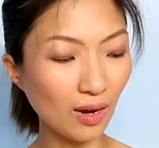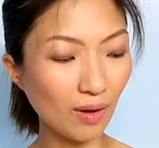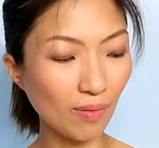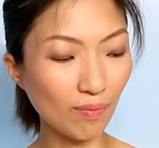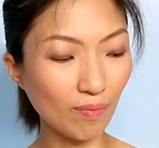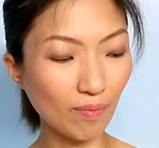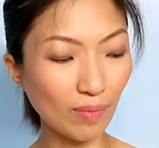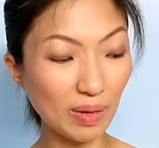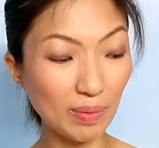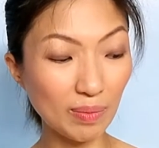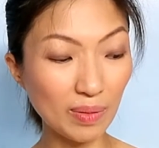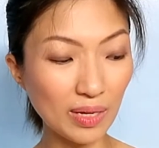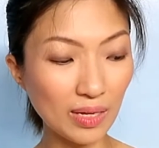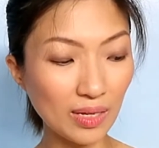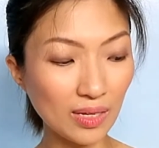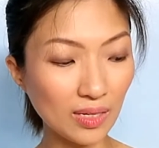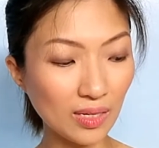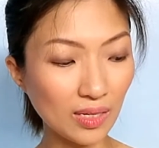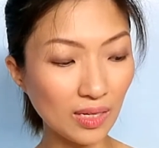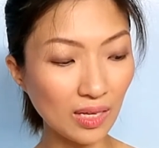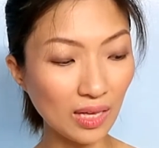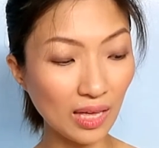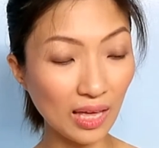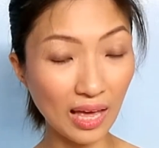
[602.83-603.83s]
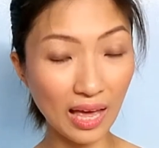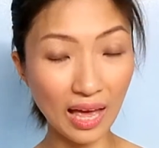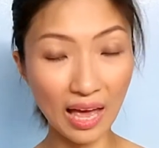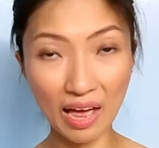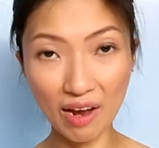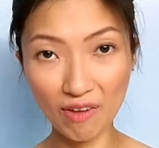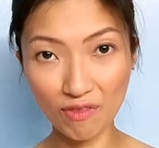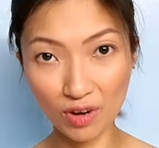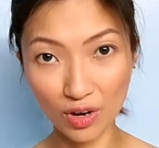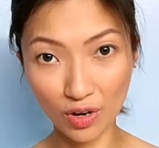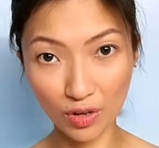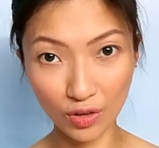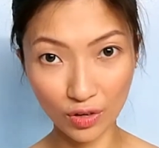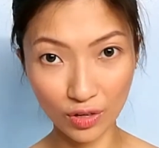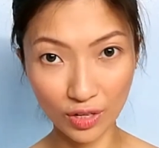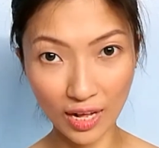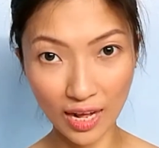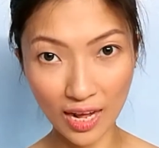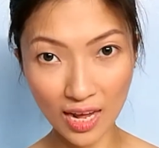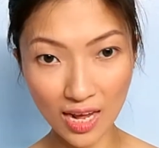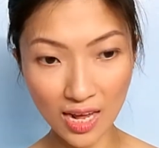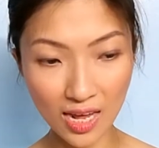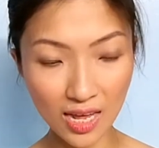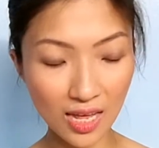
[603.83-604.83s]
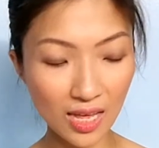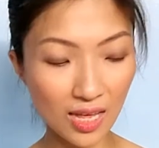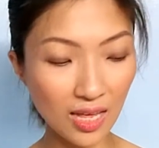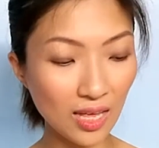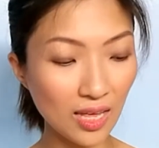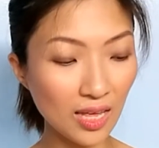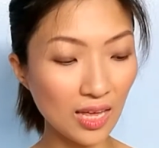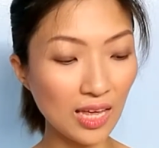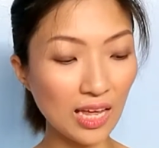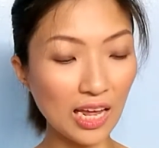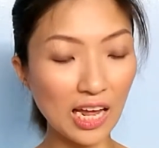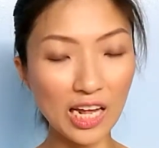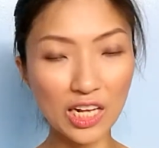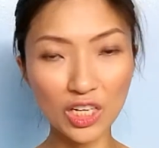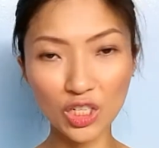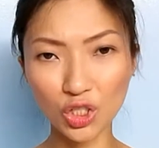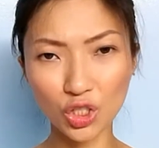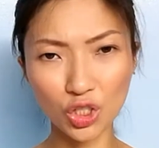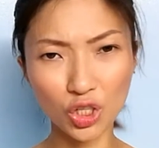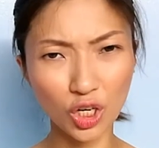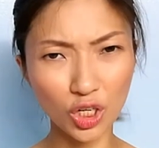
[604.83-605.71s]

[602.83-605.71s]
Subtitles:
maybe every other day. Each